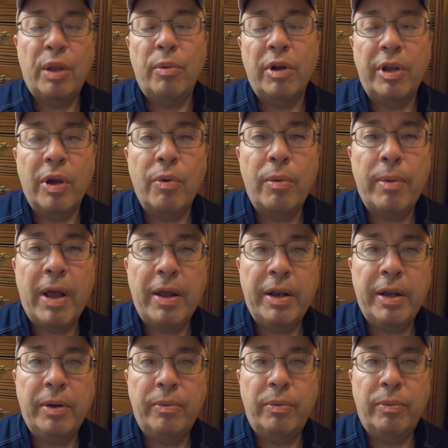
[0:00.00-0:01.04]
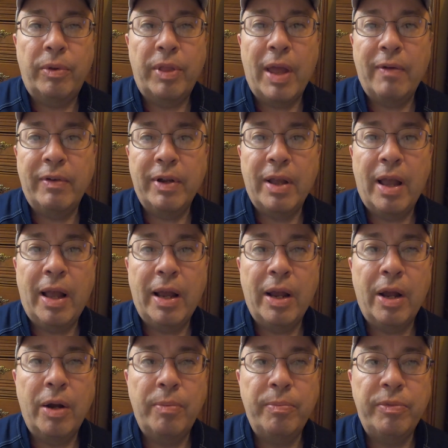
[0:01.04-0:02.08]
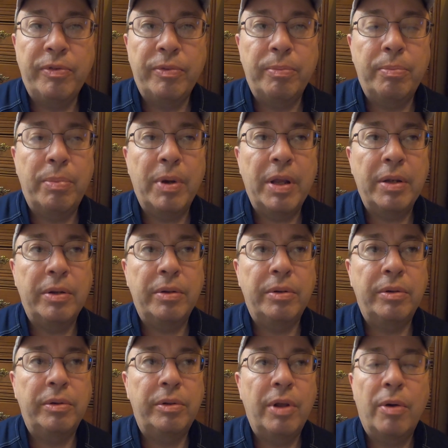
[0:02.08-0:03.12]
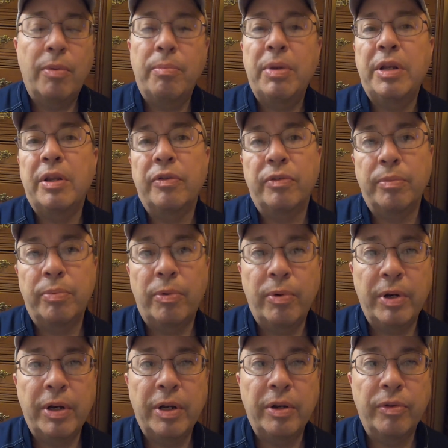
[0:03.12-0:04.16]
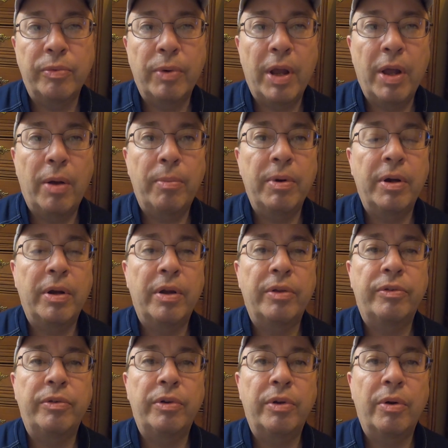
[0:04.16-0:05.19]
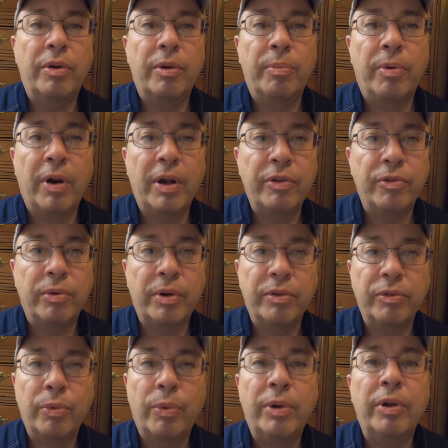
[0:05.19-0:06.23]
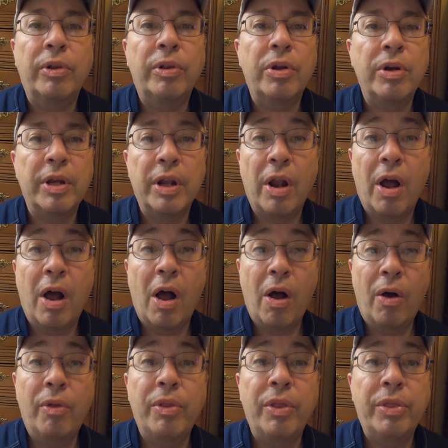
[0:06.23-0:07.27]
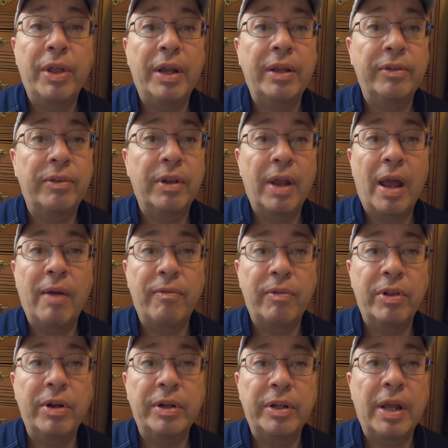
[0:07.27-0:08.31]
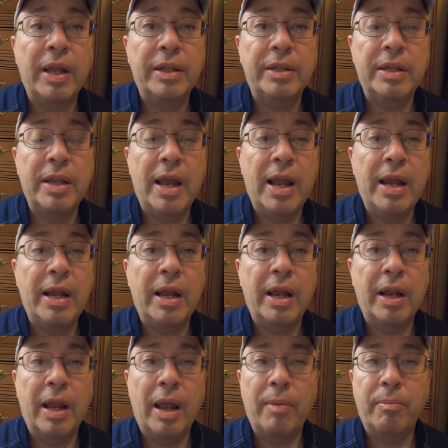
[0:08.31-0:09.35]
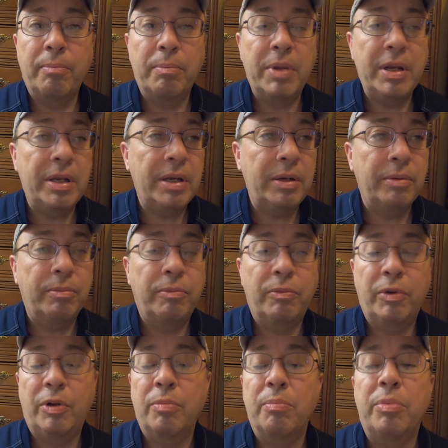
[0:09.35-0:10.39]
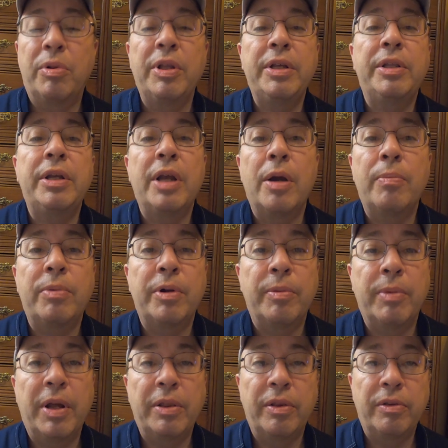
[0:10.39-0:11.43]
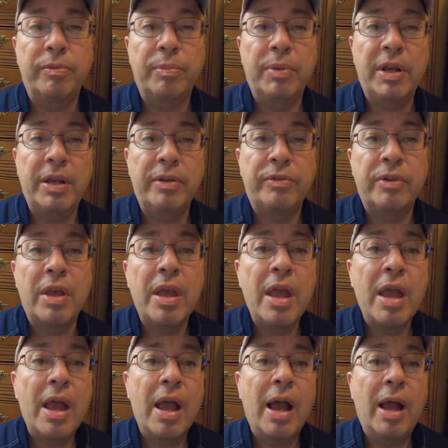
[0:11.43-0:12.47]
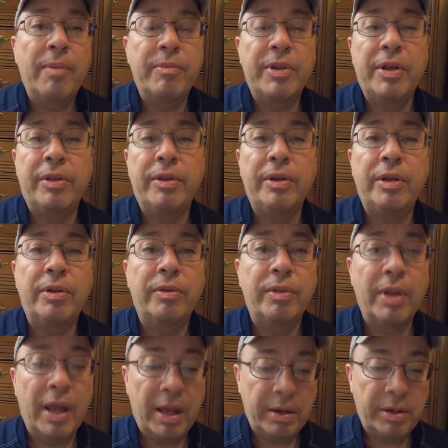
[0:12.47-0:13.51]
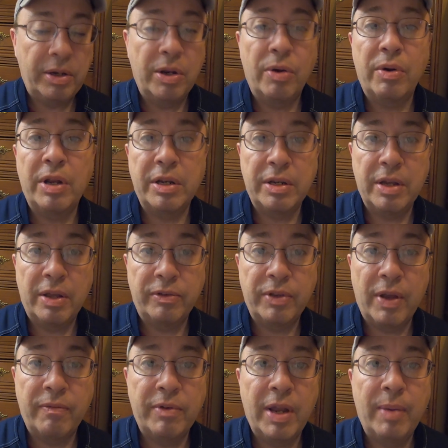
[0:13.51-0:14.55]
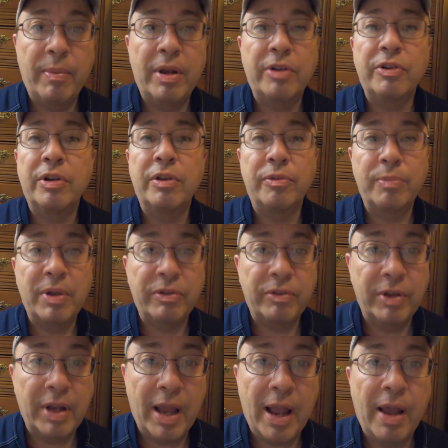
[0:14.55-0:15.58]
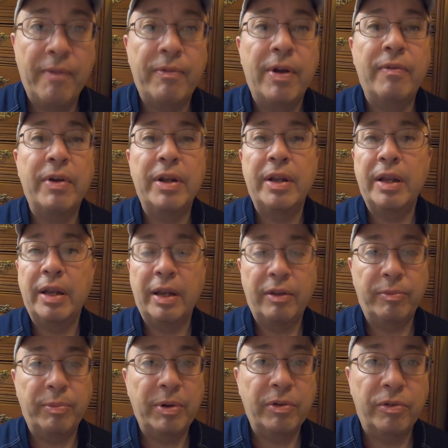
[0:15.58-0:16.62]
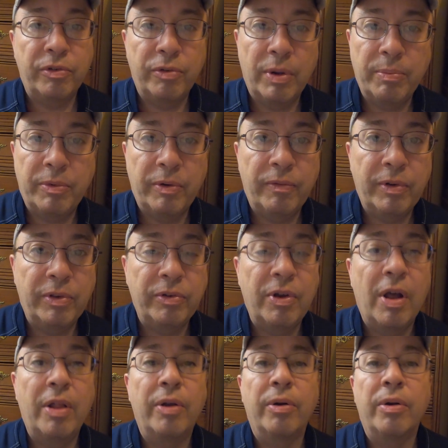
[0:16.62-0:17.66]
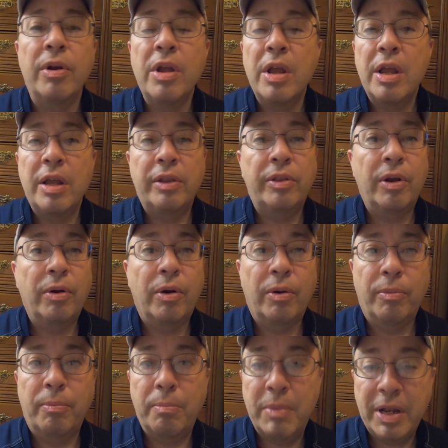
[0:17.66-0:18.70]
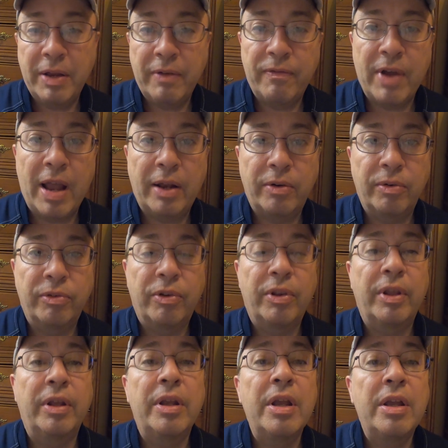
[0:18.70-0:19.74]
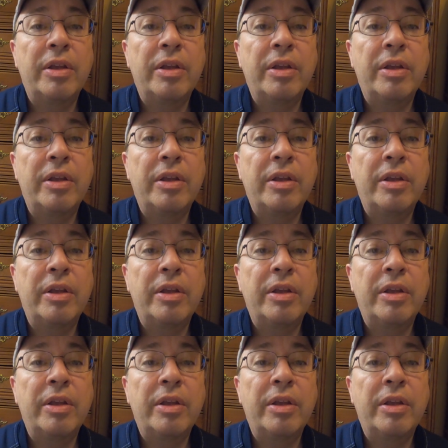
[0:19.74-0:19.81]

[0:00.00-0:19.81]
Go about it with having high hopes, but don't be disappointed as well, because an appraiser is going to look at all the things that I've looked at today, and I'm being completely open about this piece. I'm telling you that it does have damage. It is missing half of it. It has been stripped of its color. There are many factors on that.